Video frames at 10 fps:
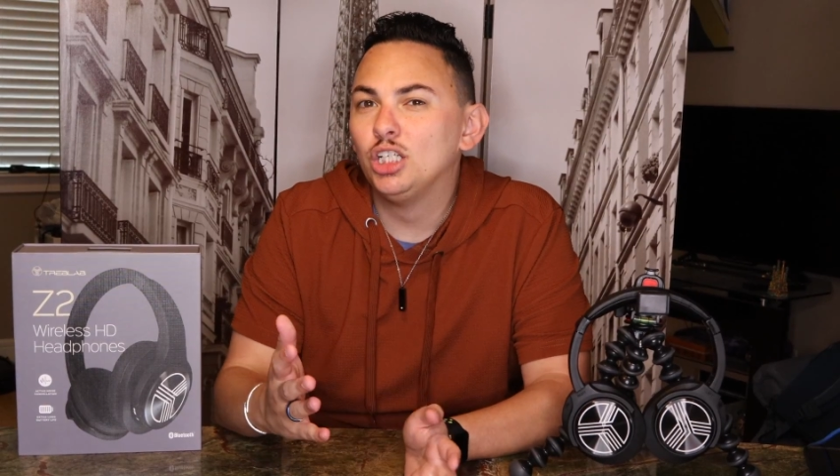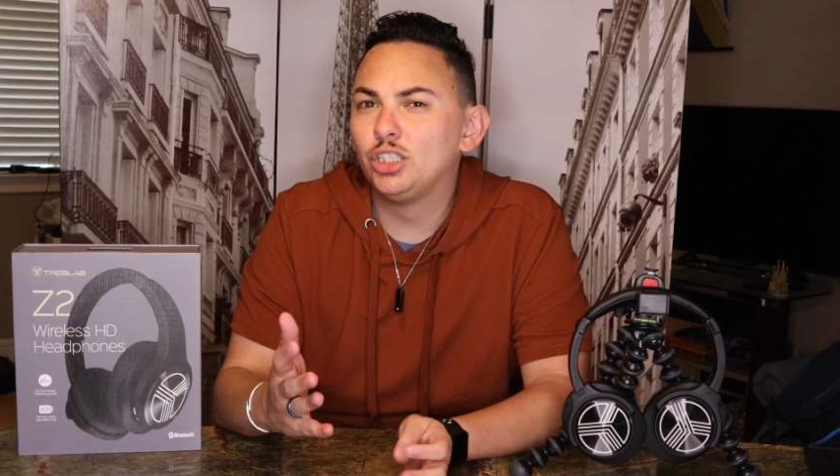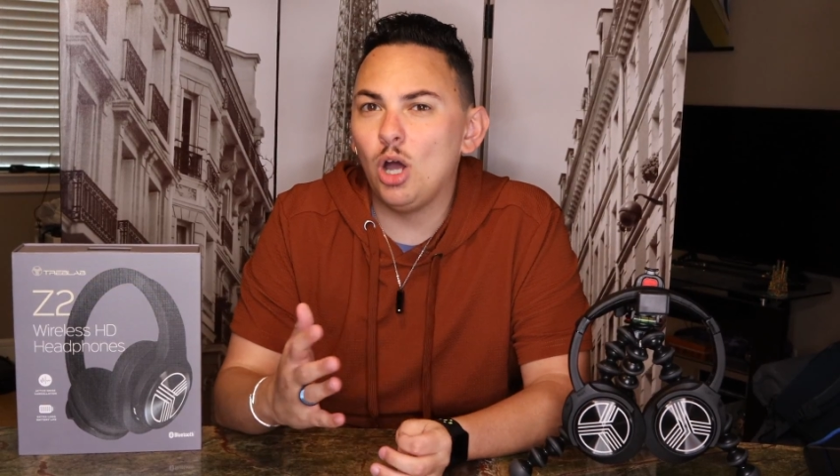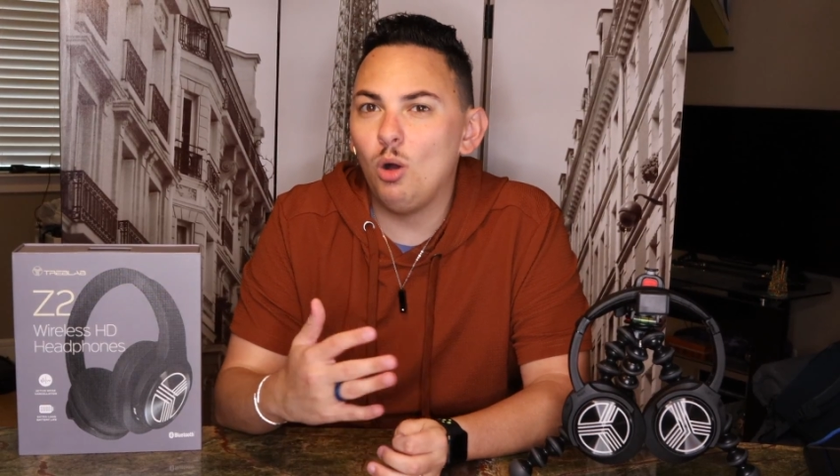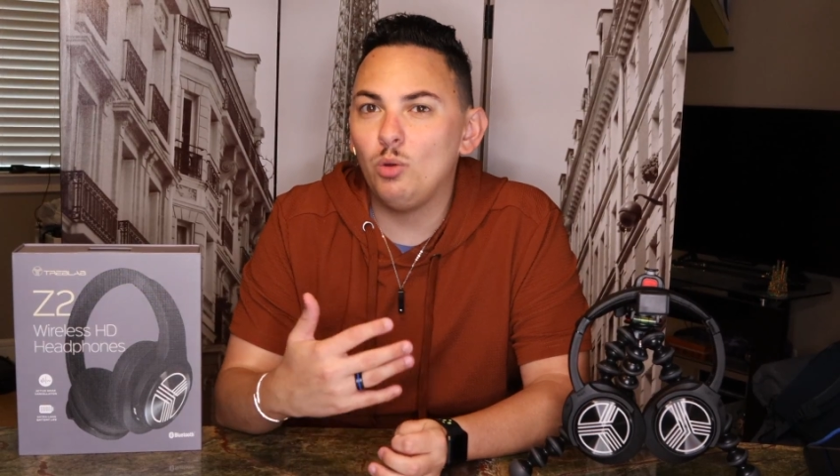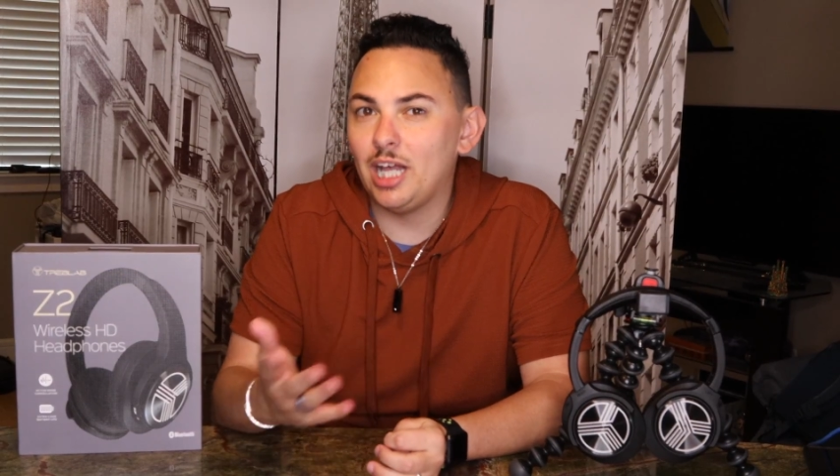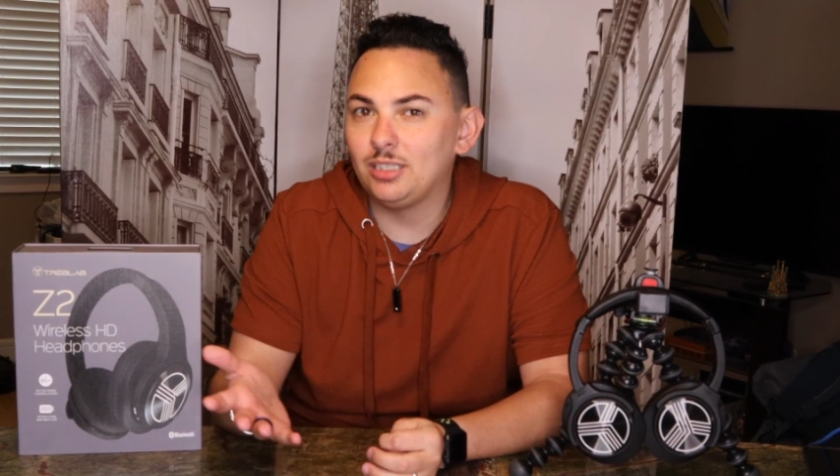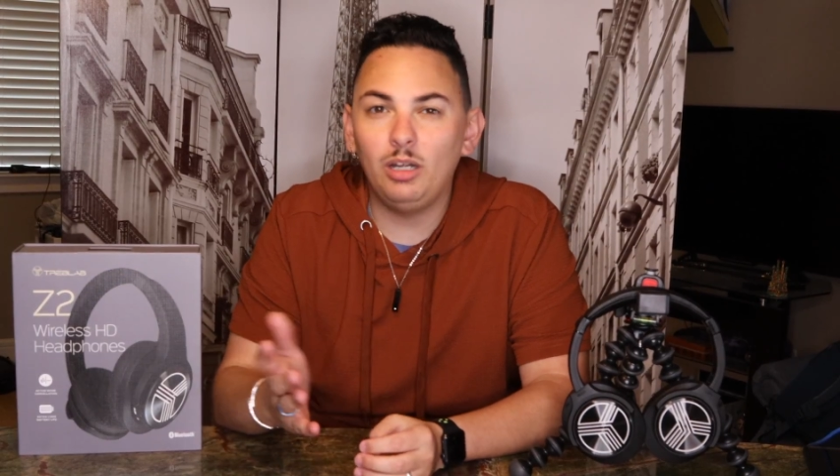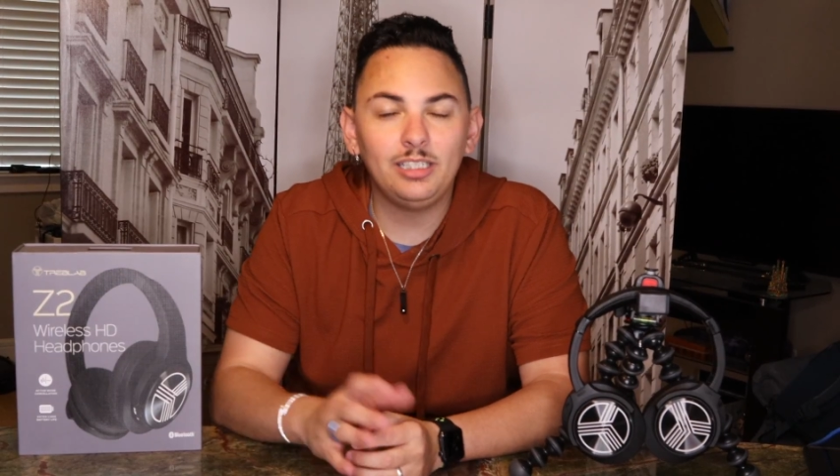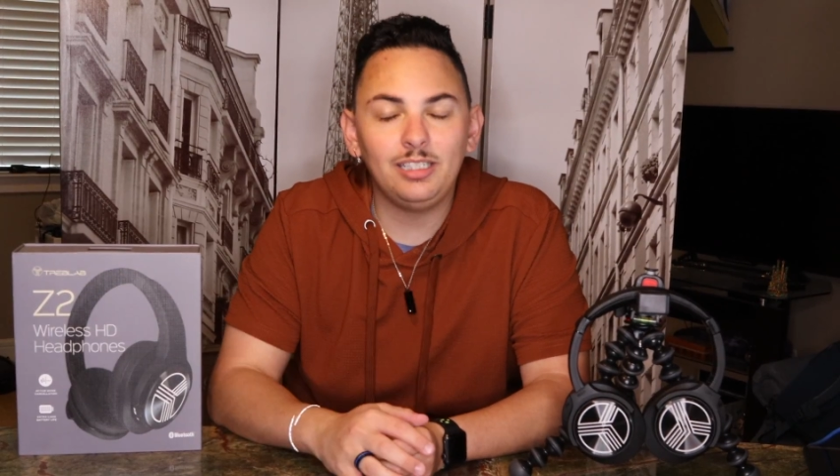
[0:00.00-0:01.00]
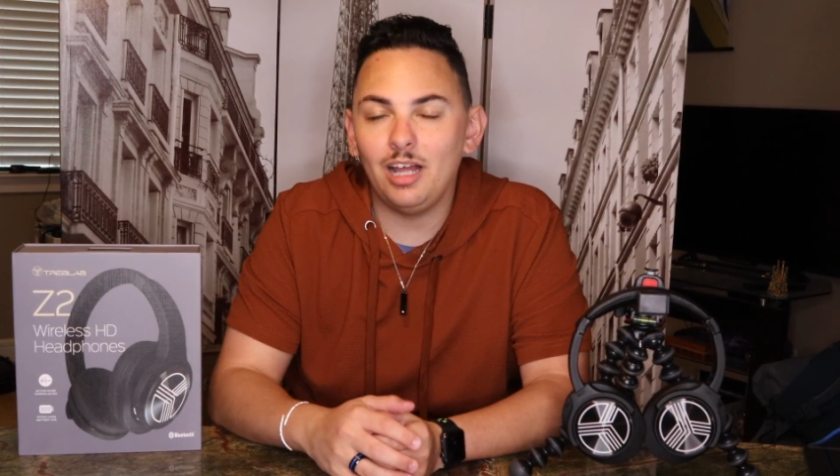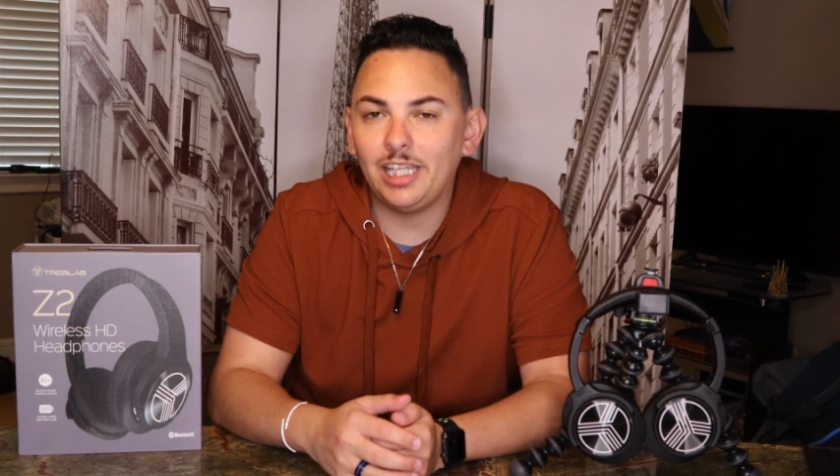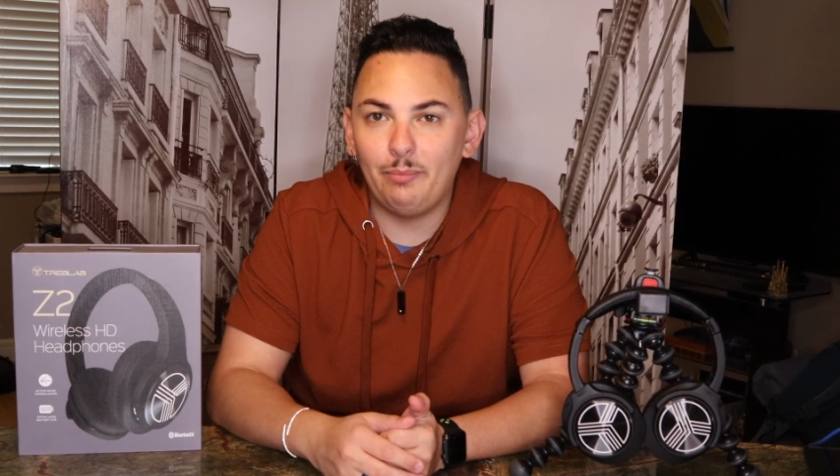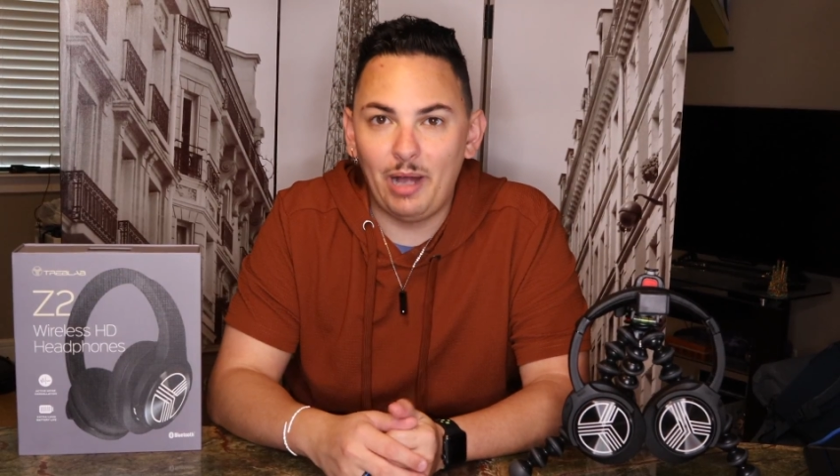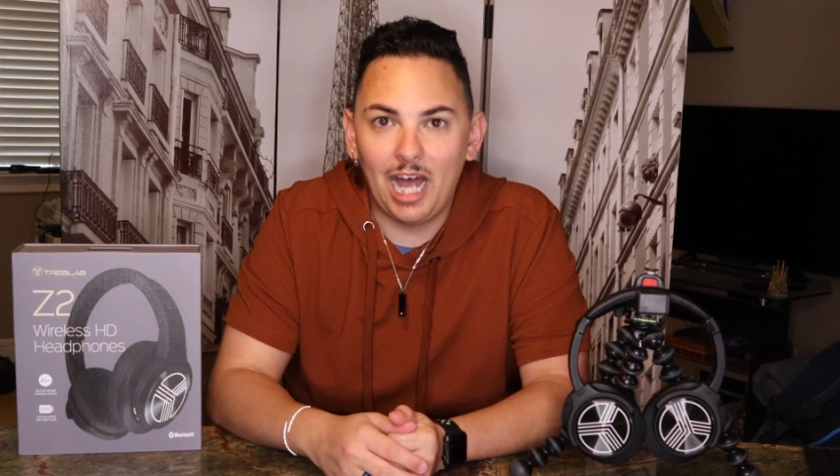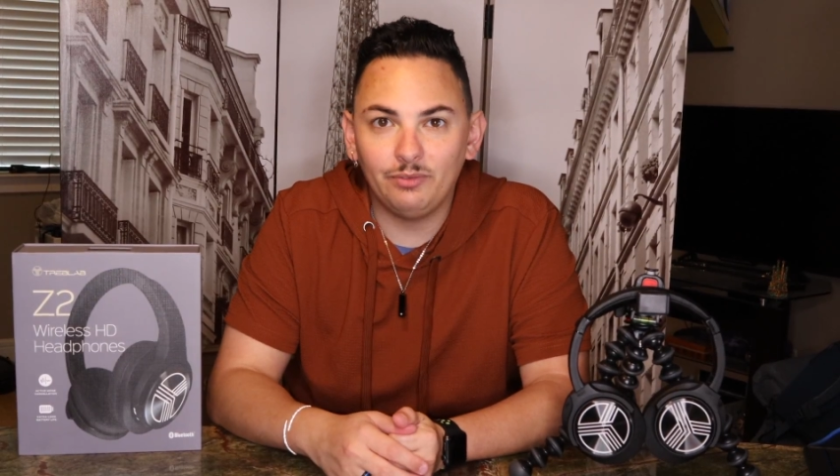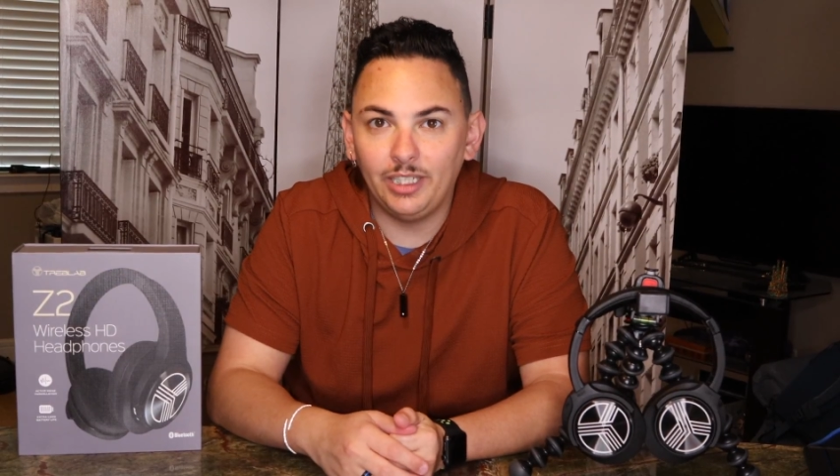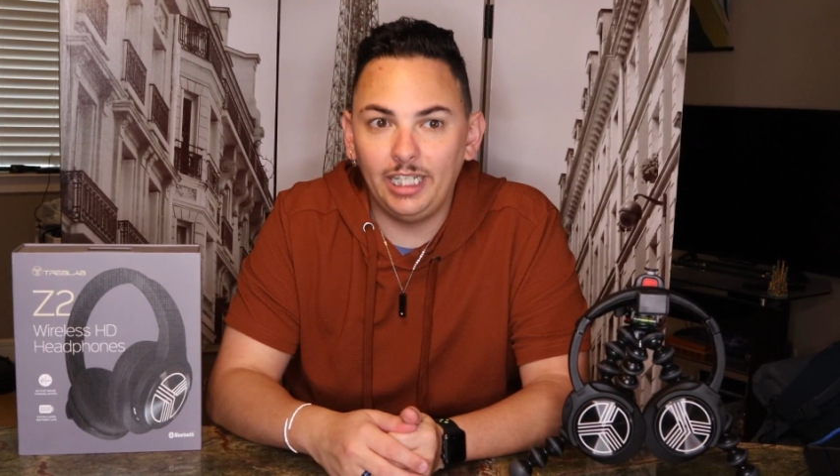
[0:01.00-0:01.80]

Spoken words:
So that's honestly not that bad